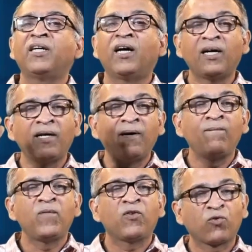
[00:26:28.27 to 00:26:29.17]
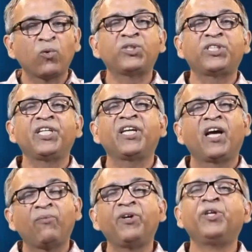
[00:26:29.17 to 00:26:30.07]
a sourcing
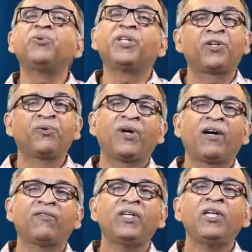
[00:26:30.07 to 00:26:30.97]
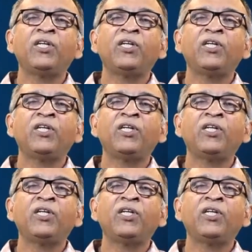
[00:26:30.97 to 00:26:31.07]
avenue that you have.